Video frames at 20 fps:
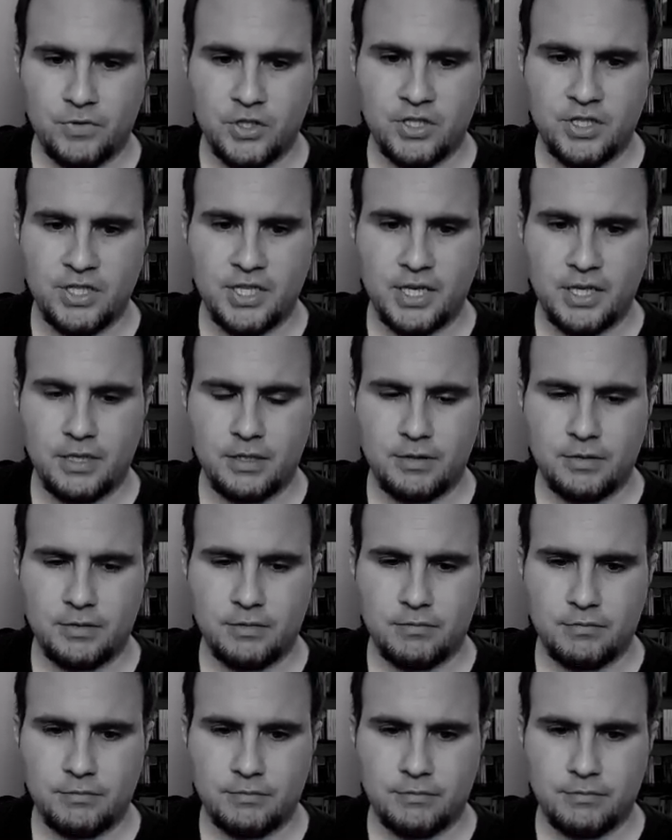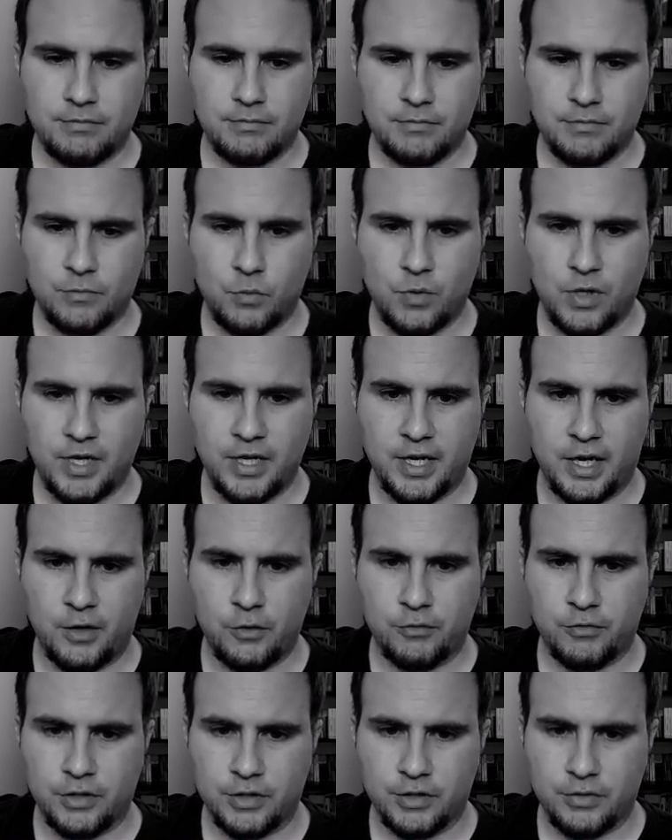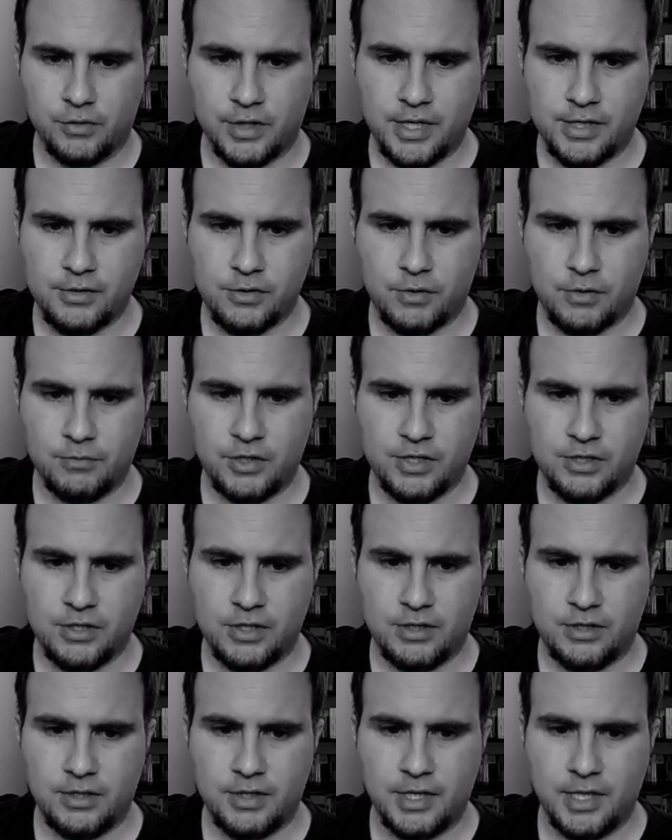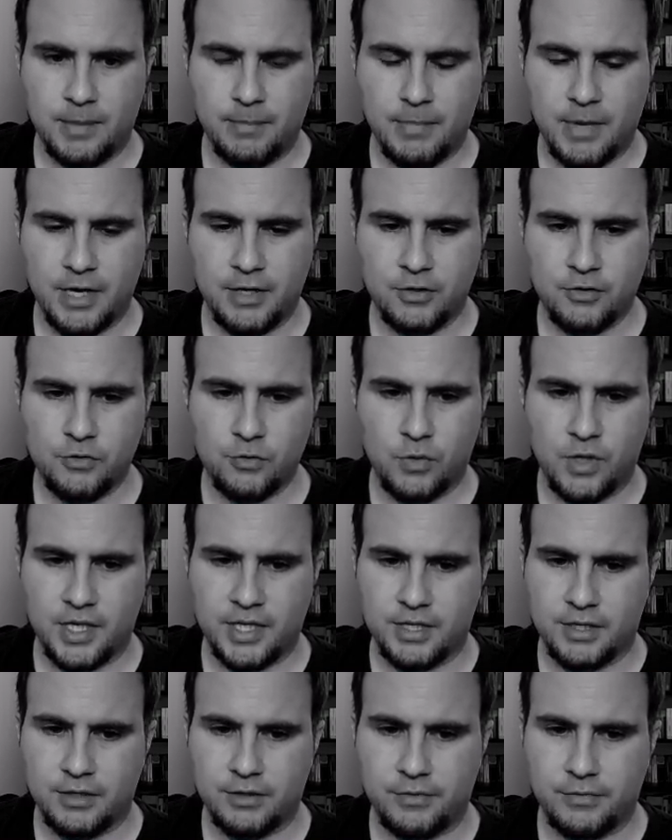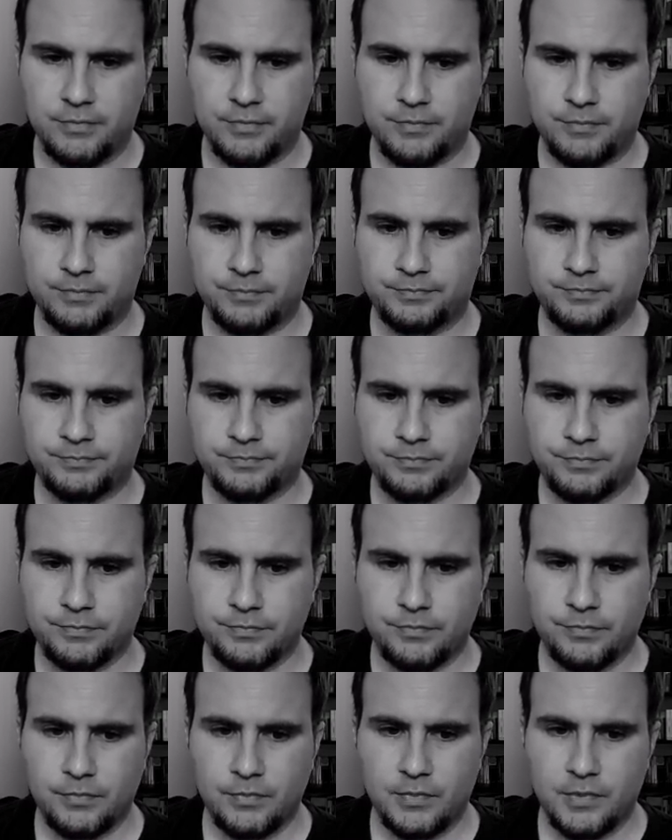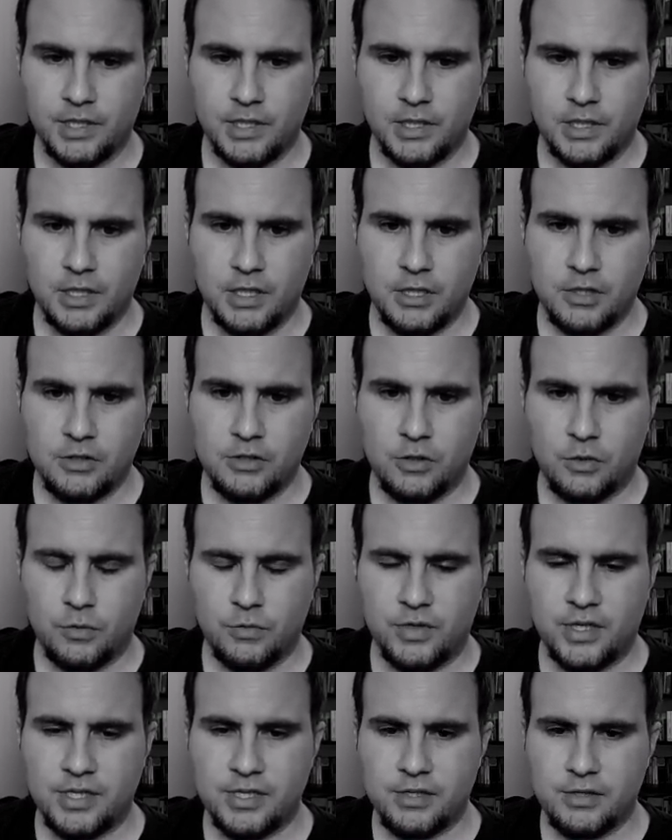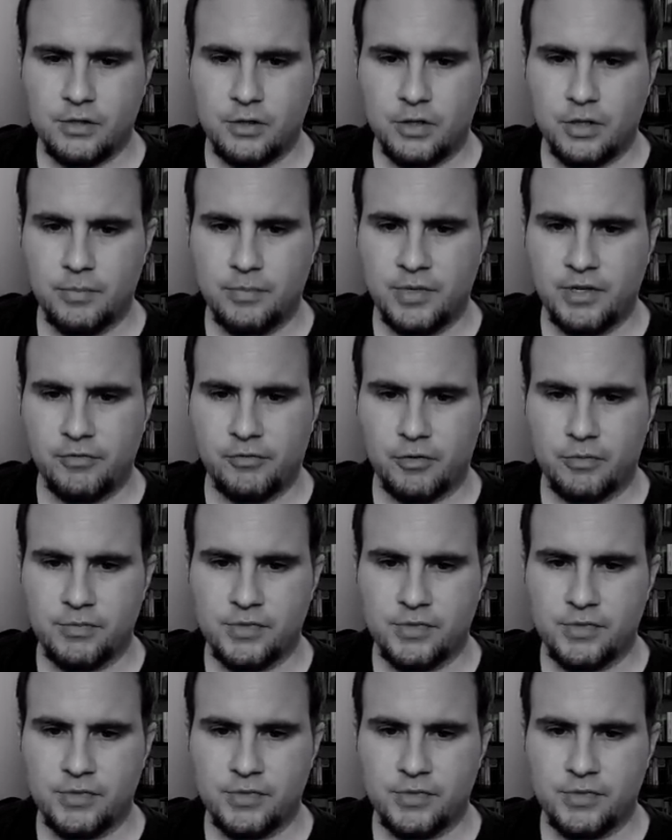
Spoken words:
take 1 out of it, okay? So I'm just did a -1 here. So this is going to be from